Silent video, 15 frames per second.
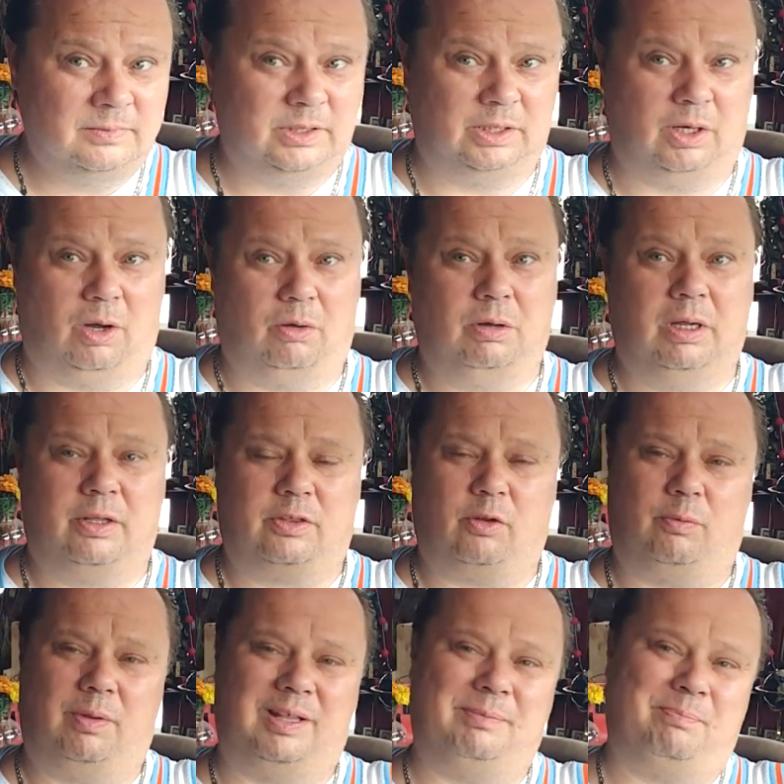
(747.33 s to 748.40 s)
You know,
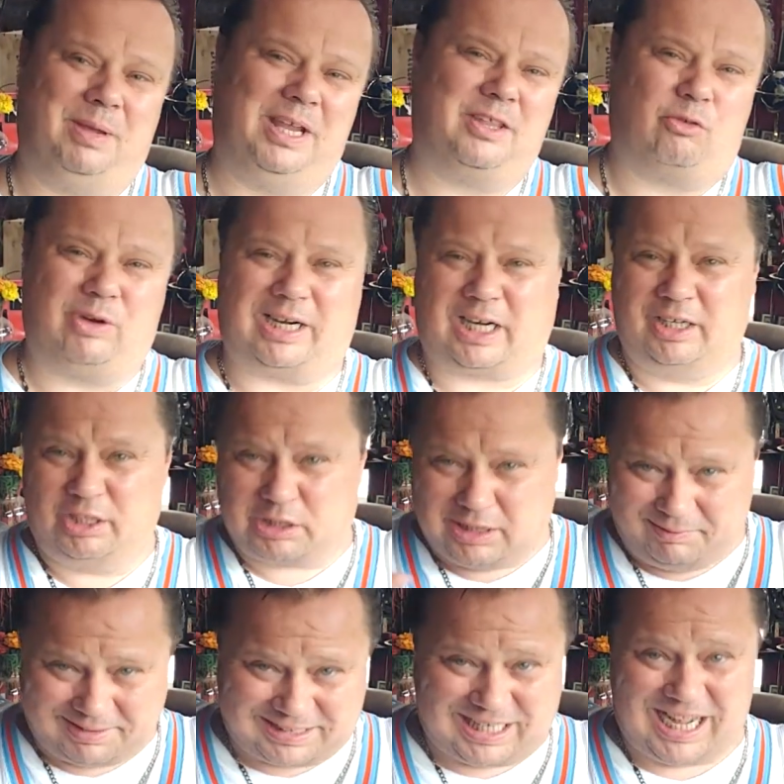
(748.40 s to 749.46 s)
B, the recognition
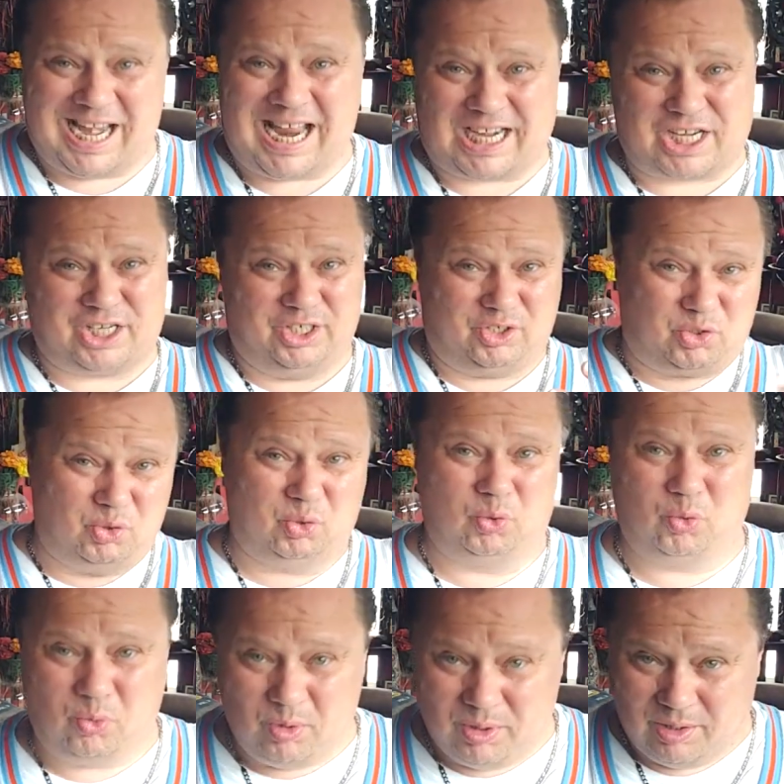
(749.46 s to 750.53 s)
of its connection
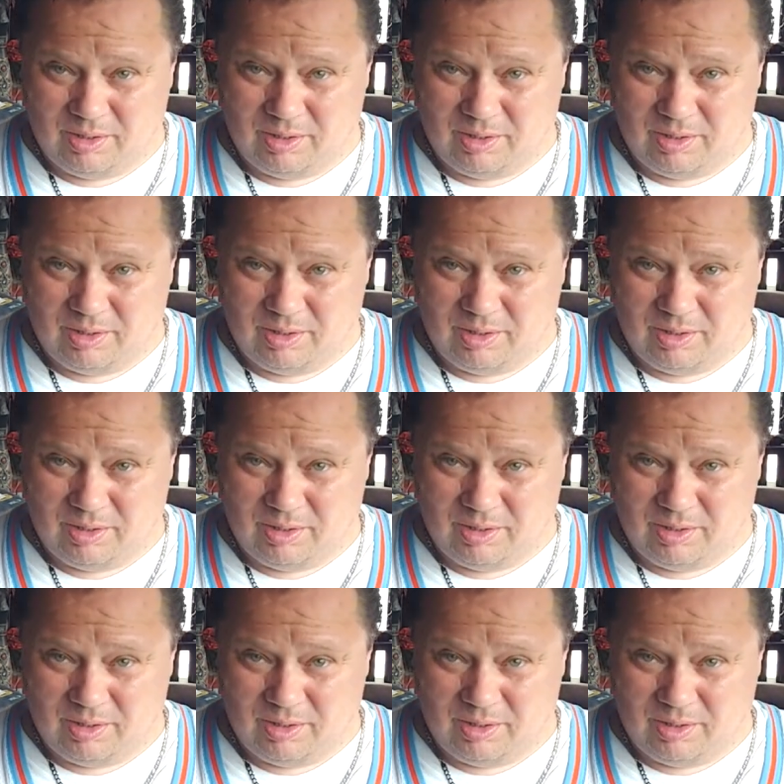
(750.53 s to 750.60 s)
to